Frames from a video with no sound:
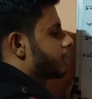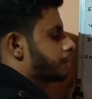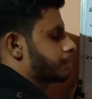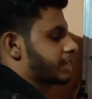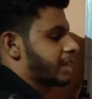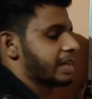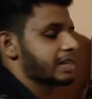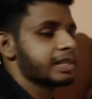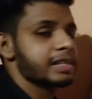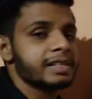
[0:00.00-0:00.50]

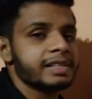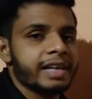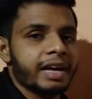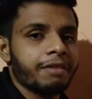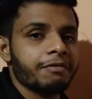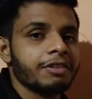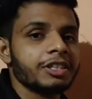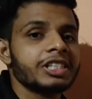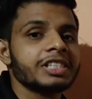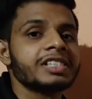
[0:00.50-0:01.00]
substance is
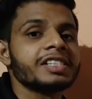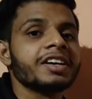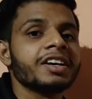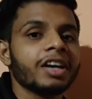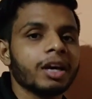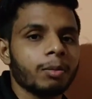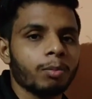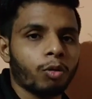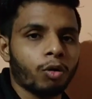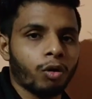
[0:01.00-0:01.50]
there, which is
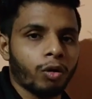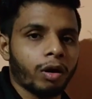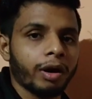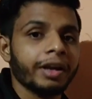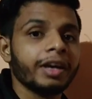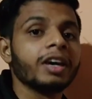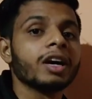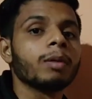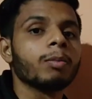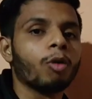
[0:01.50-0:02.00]

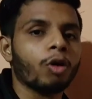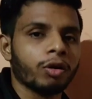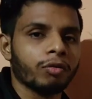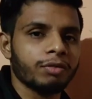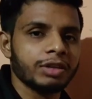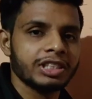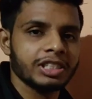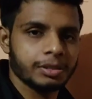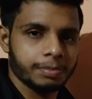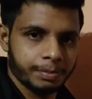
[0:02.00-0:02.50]

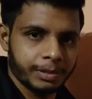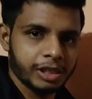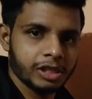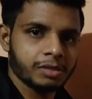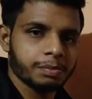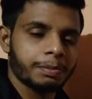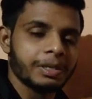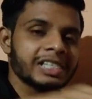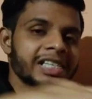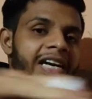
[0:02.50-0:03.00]
airborne, which is
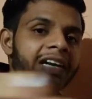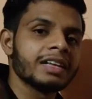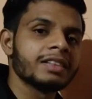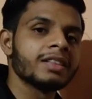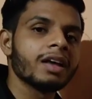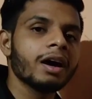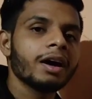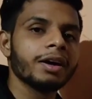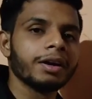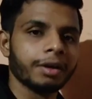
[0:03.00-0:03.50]
means present
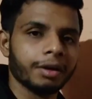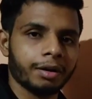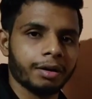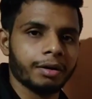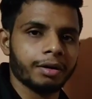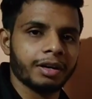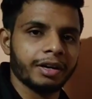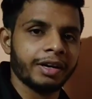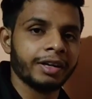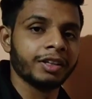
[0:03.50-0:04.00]
in the
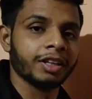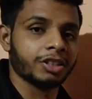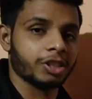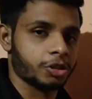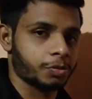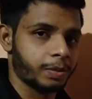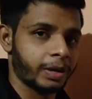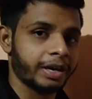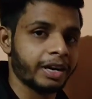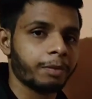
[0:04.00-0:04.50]
air, in the
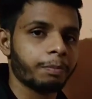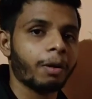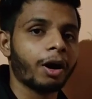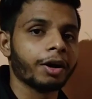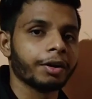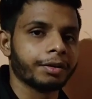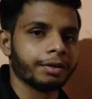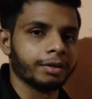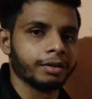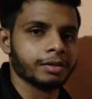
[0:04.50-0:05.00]
suspended
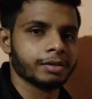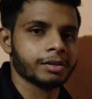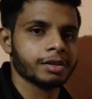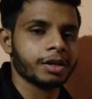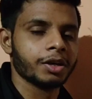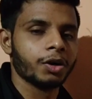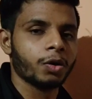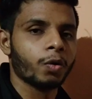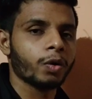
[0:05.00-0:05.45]
particles.